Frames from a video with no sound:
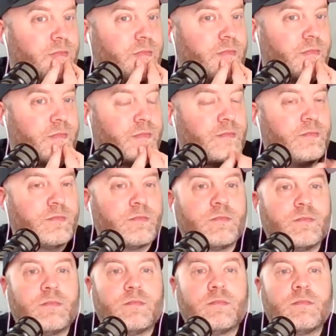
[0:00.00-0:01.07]

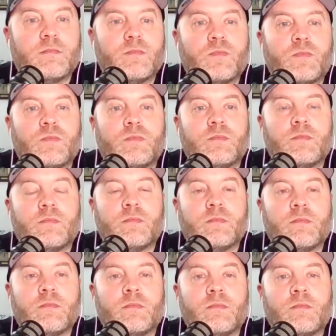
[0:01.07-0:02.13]

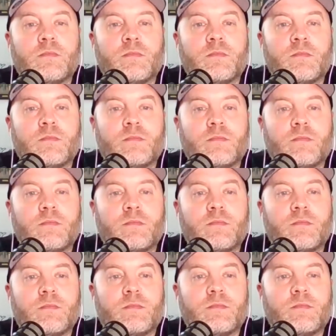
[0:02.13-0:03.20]

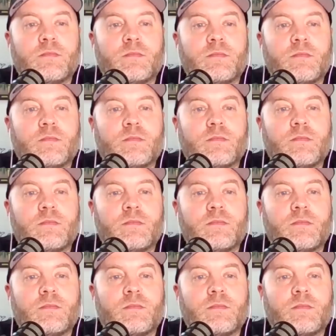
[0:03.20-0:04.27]

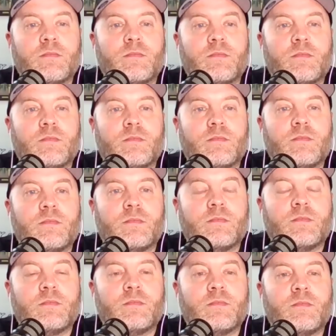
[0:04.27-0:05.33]

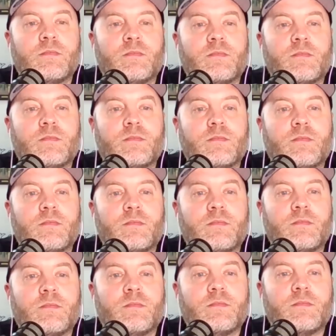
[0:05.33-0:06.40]

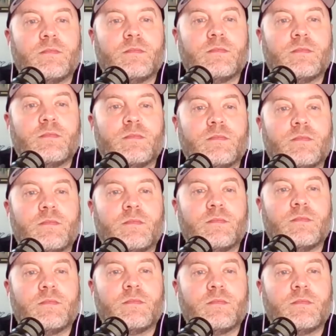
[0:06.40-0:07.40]
(silent)